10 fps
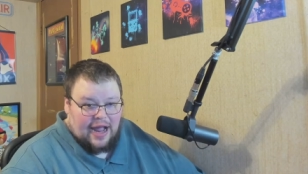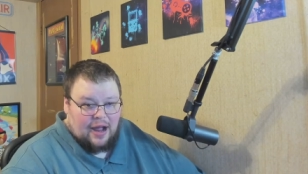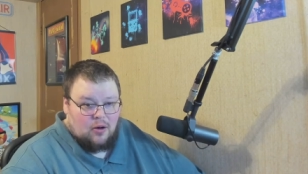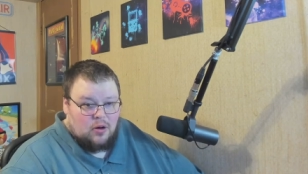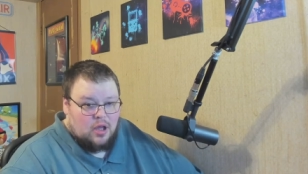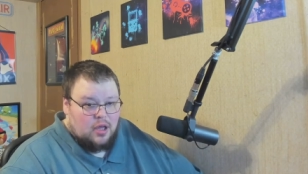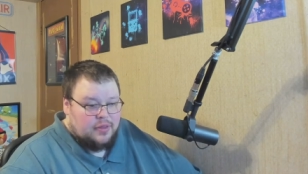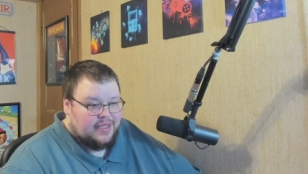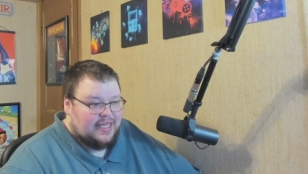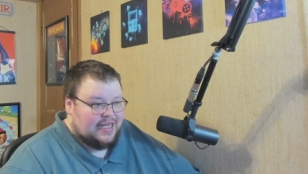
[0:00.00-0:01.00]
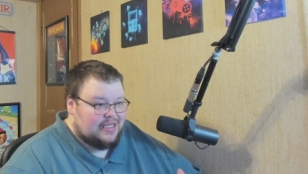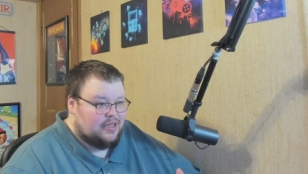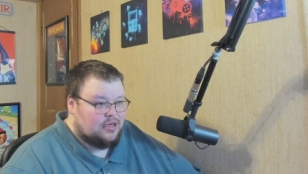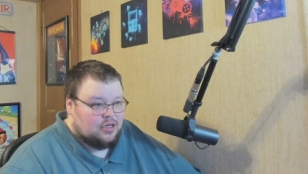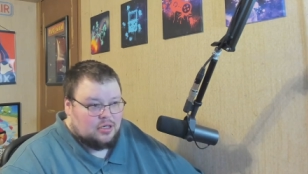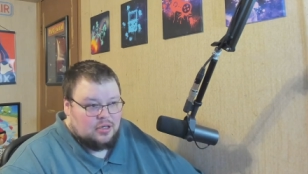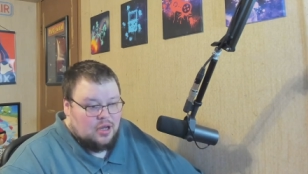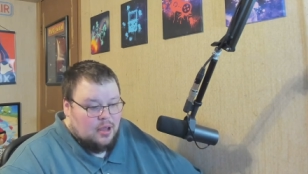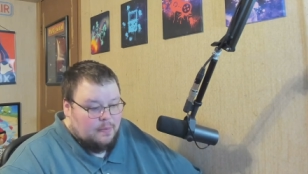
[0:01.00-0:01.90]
How the text editor